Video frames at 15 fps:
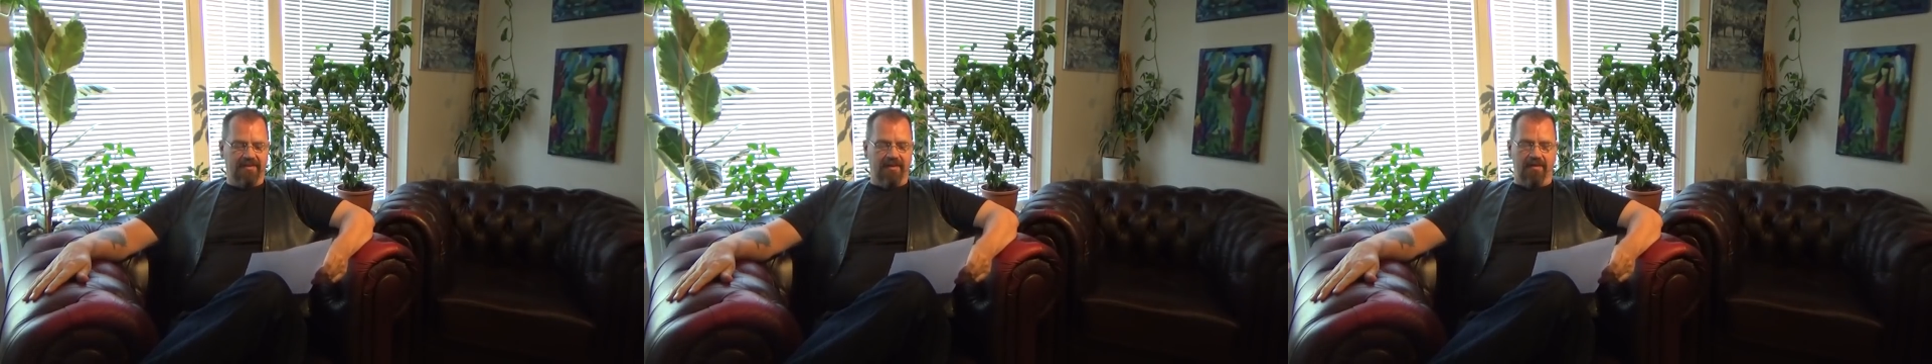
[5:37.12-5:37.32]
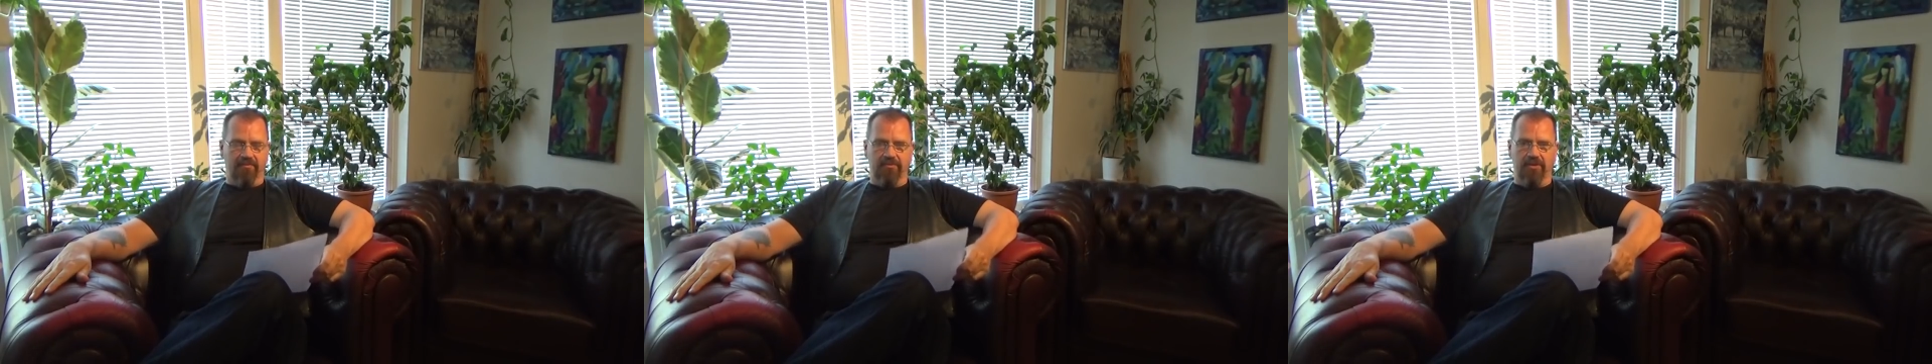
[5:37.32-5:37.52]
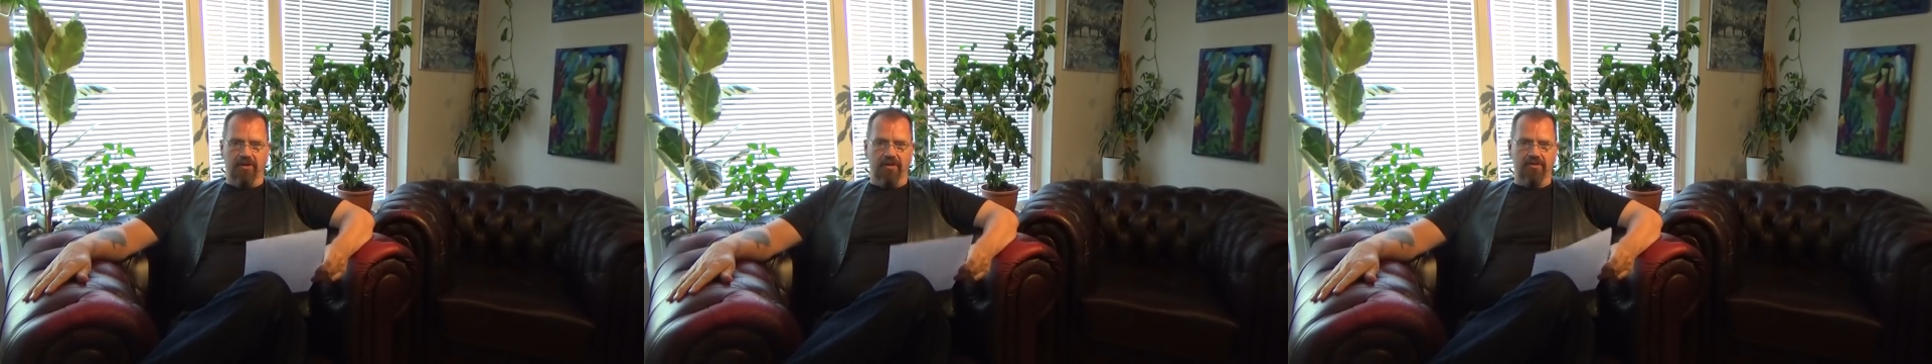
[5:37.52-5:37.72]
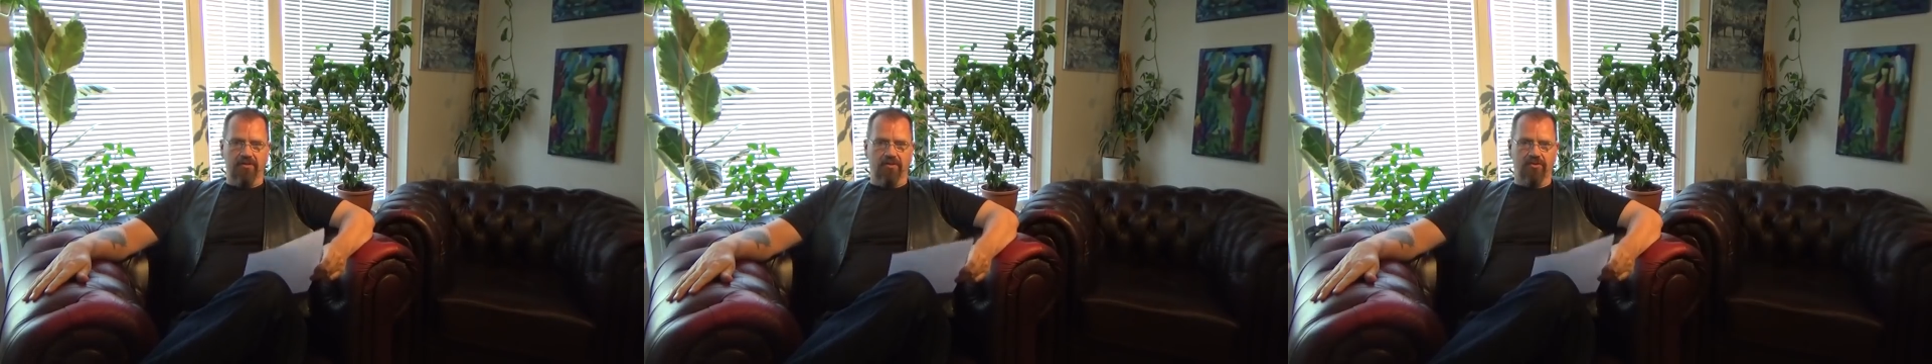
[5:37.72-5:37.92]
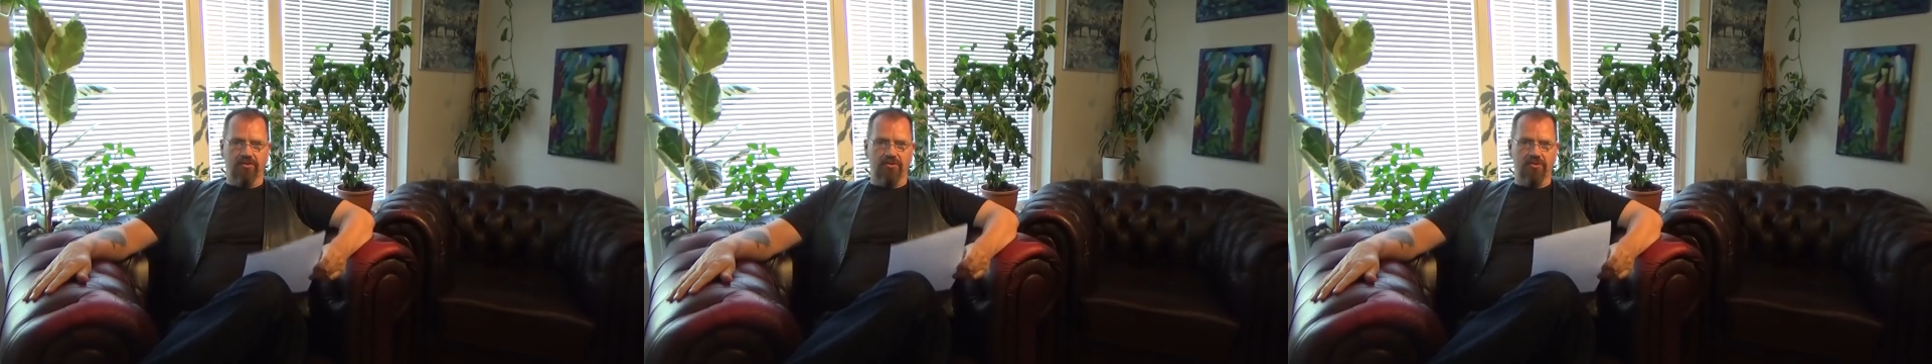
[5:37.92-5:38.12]
I'm trying
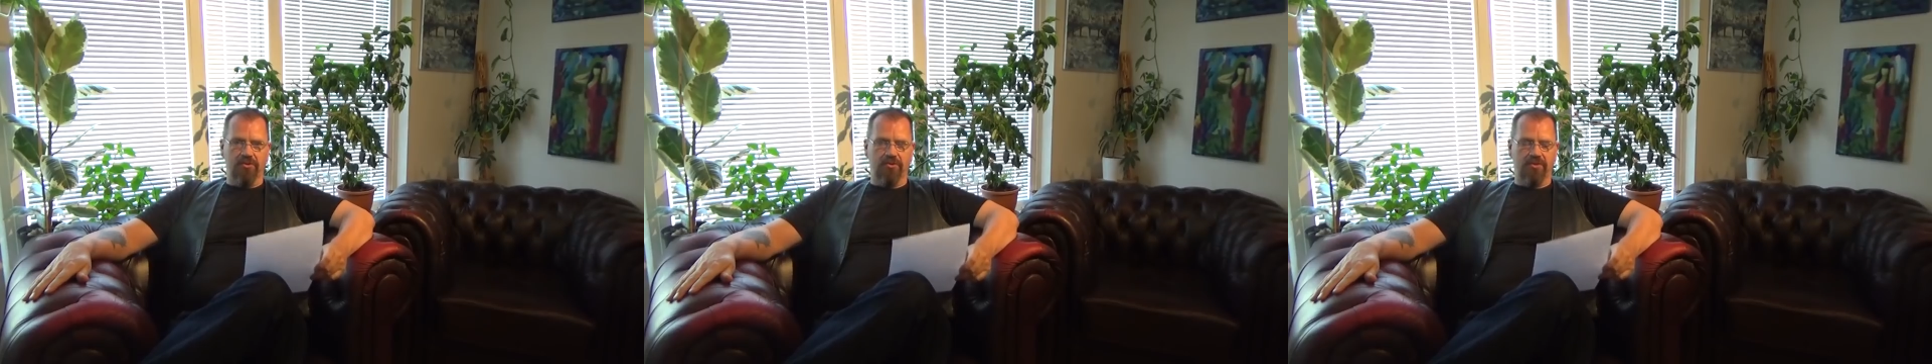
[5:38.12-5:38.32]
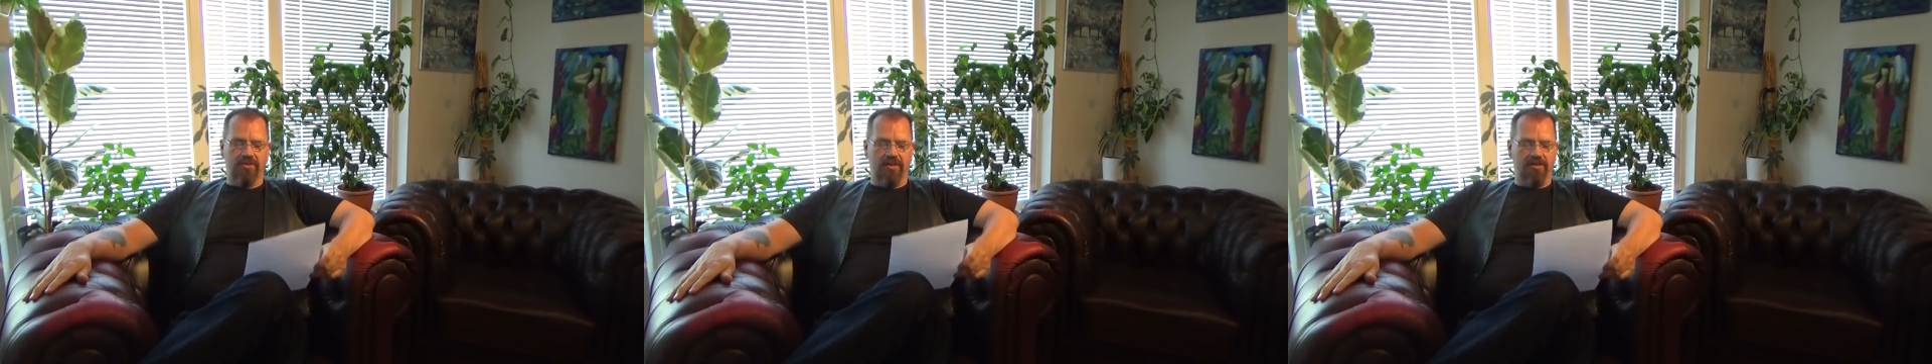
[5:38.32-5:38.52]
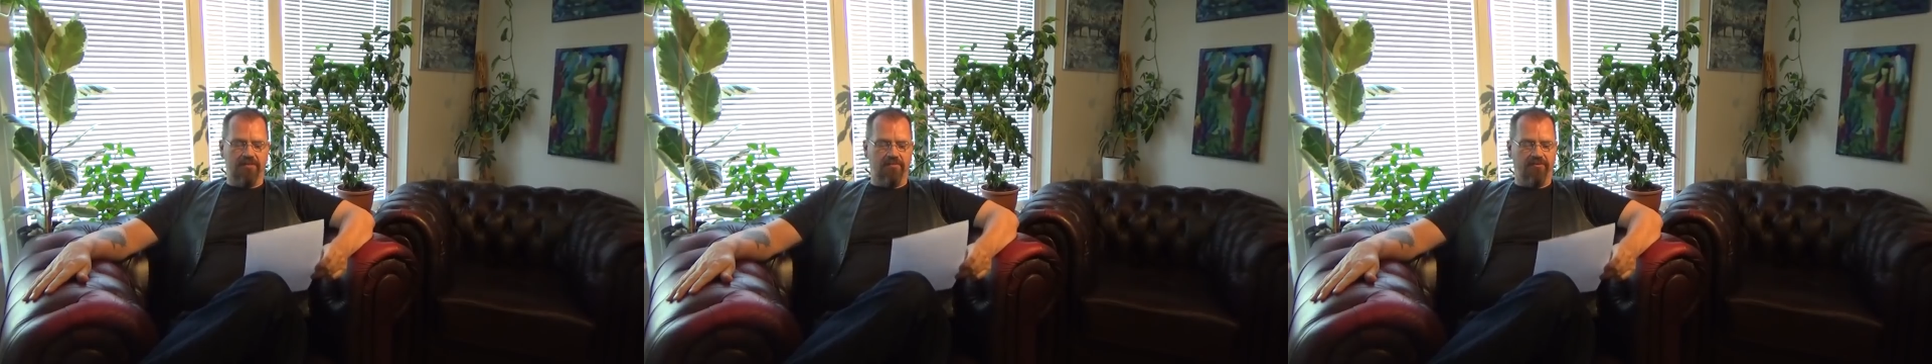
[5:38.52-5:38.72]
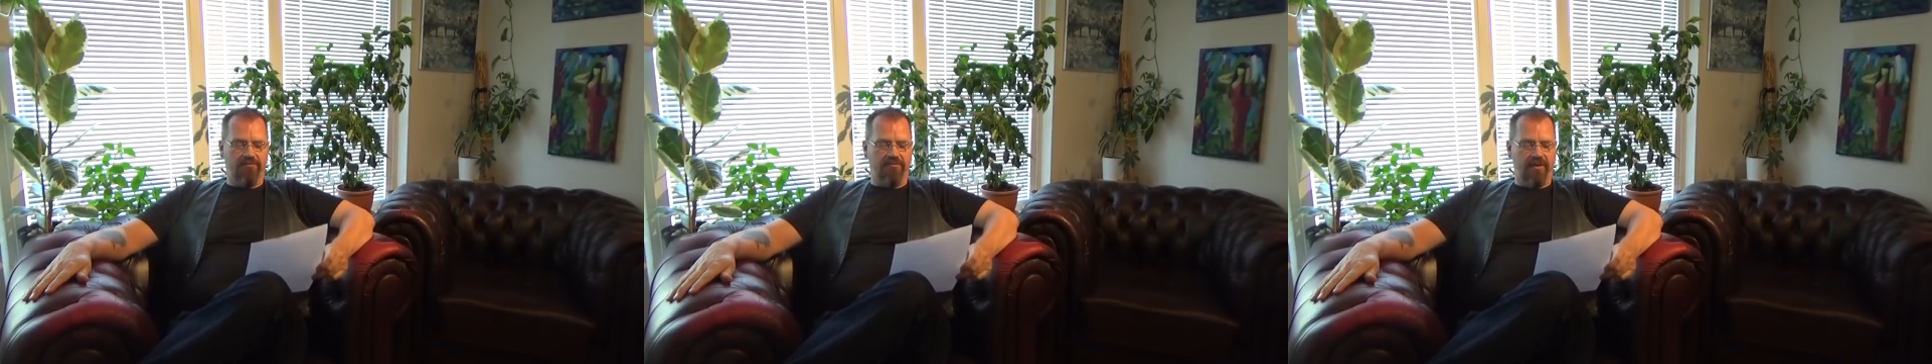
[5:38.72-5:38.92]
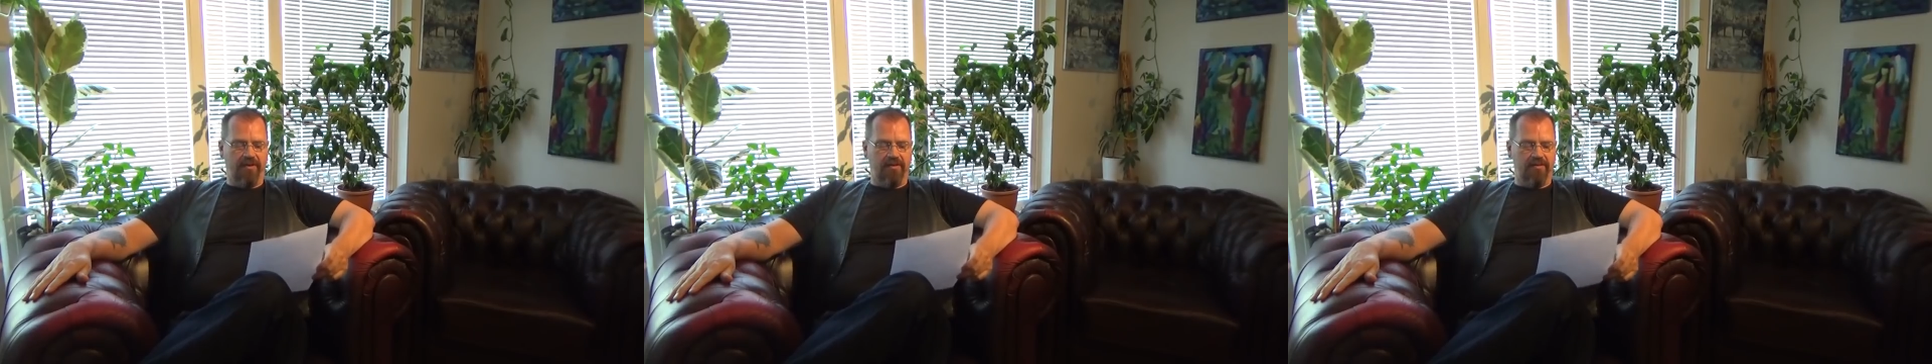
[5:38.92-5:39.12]
not to use any
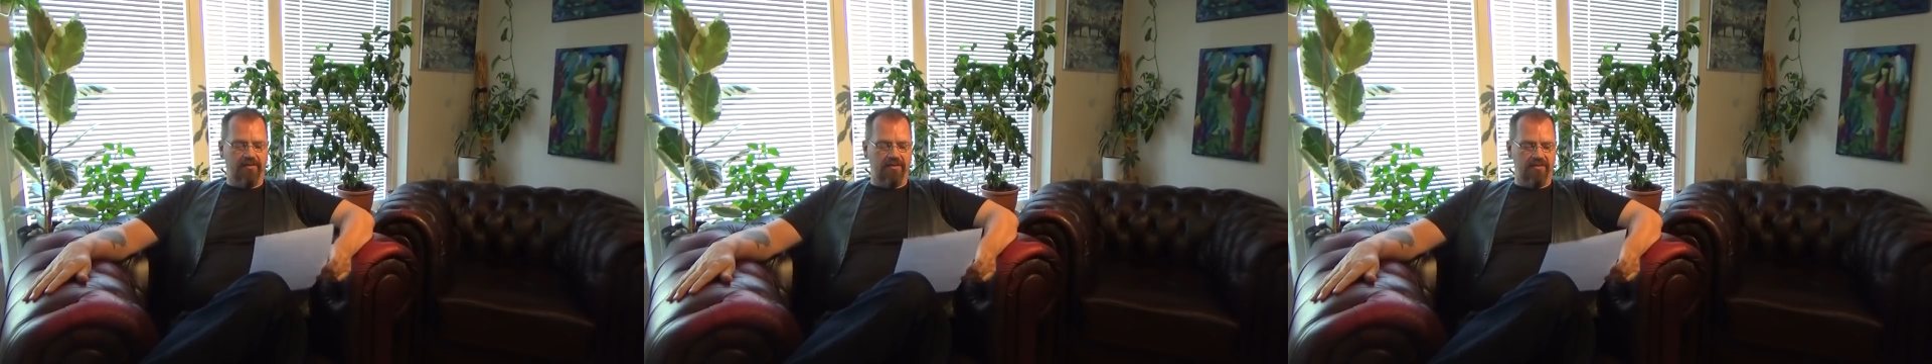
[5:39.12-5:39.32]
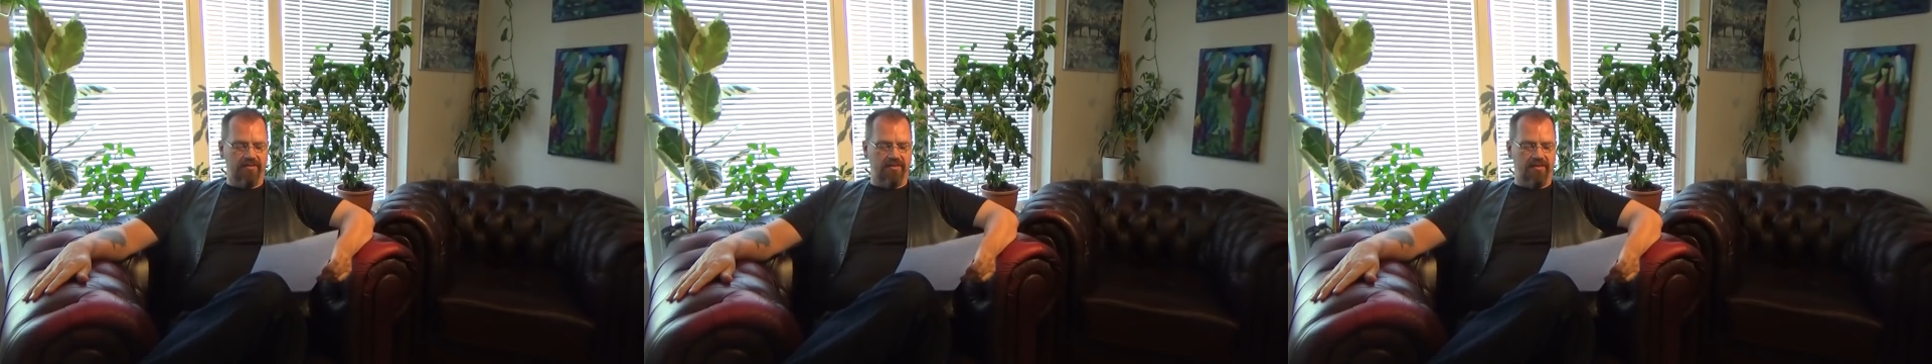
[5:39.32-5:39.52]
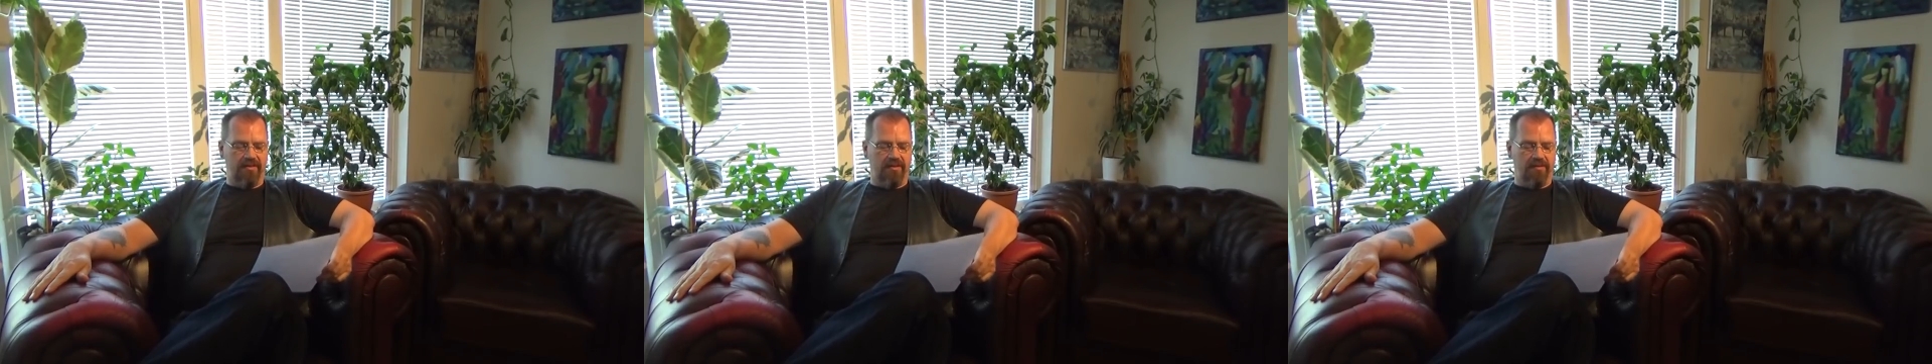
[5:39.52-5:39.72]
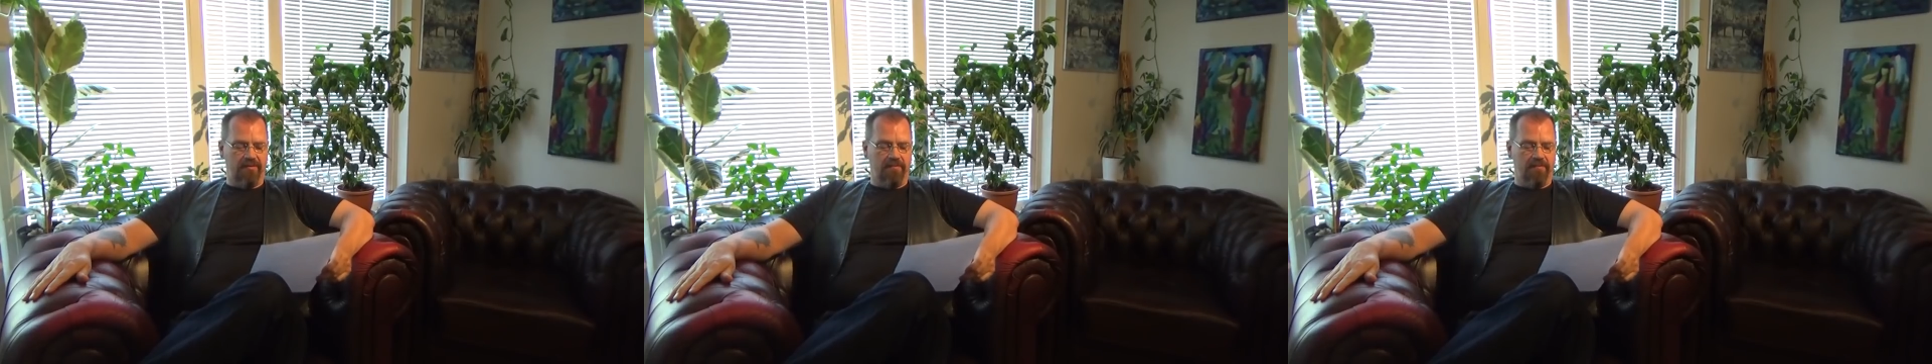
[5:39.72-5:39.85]
profanities here.